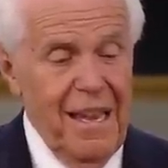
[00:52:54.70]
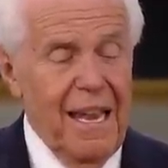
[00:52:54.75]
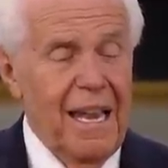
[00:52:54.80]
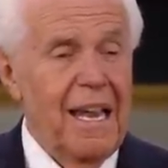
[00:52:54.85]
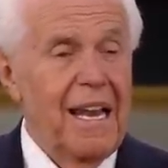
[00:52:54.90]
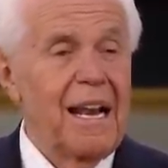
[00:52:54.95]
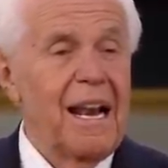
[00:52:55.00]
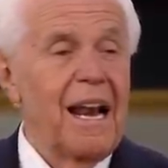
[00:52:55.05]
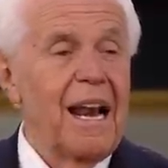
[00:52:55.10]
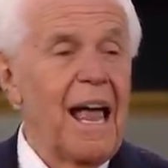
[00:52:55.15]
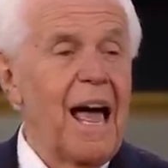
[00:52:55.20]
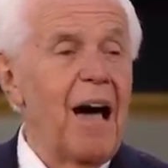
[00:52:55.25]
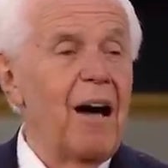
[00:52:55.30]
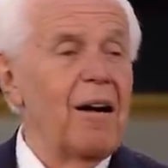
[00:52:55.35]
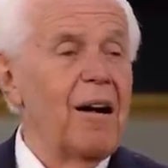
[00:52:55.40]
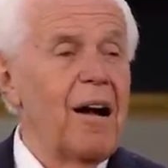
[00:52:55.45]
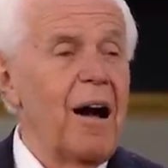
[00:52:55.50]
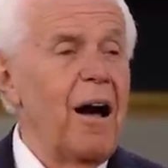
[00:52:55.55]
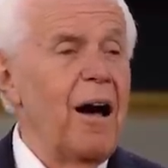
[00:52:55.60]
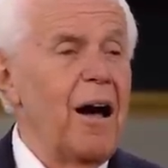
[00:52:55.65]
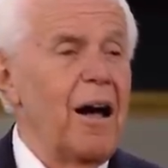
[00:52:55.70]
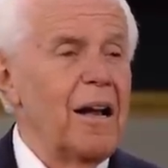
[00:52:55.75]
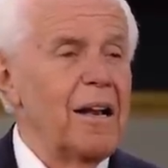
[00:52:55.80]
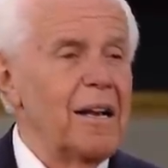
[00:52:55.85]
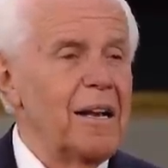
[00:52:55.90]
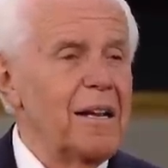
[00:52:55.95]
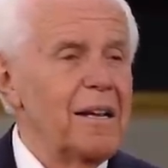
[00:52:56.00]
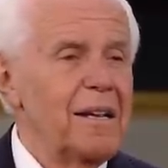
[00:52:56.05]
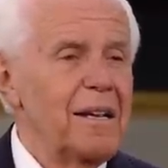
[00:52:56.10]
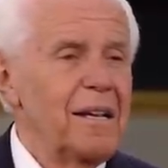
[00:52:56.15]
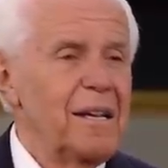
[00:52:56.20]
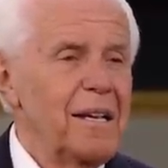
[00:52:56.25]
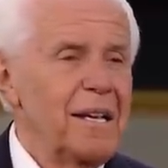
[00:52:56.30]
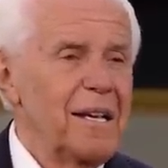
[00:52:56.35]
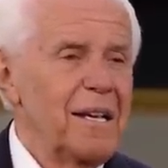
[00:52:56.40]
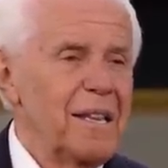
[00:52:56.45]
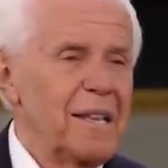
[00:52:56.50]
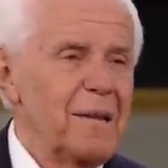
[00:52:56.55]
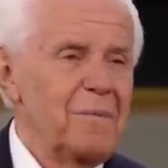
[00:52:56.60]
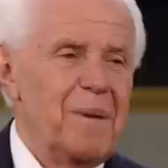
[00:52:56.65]
and allow God
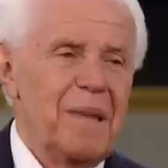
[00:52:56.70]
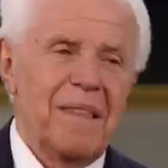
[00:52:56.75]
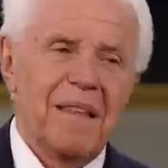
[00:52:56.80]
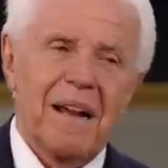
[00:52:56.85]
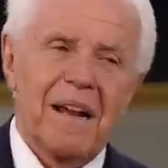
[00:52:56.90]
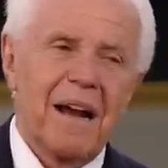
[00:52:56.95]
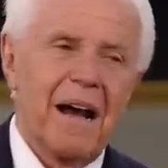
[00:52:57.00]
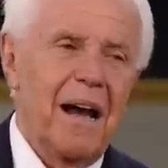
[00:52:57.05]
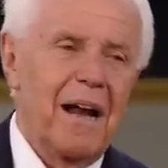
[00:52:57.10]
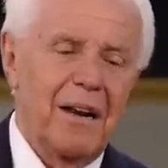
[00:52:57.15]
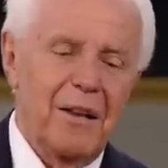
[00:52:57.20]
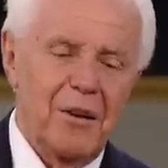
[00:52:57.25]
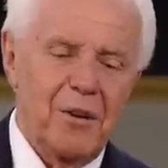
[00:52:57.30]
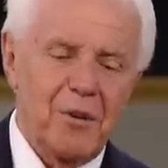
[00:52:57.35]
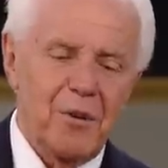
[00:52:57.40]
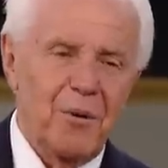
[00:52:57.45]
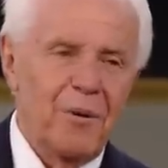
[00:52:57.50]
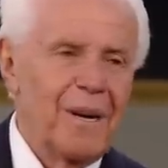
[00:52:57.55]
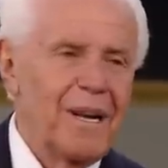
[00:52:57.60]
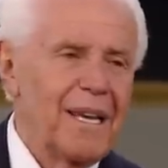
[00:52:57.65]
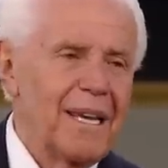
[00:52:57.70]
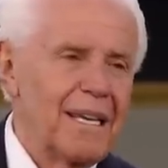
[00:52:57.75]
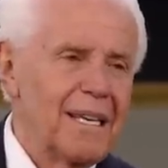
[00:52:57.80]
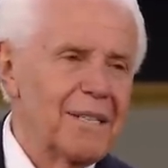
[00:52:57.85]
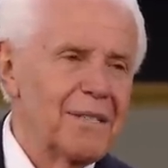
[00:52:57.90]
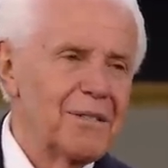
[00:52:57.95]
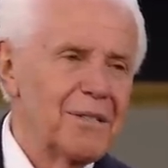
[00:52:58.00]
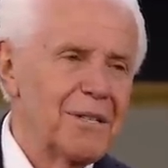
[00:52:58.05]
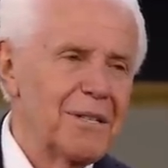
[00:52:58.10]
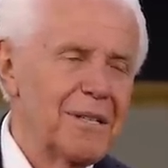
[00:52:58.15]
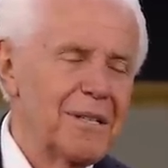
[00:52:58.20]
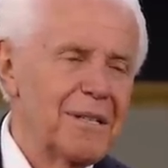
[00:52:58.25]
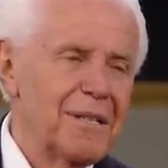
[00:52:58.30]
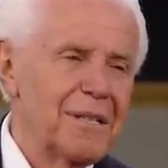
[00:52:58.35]
to be the God He truly is.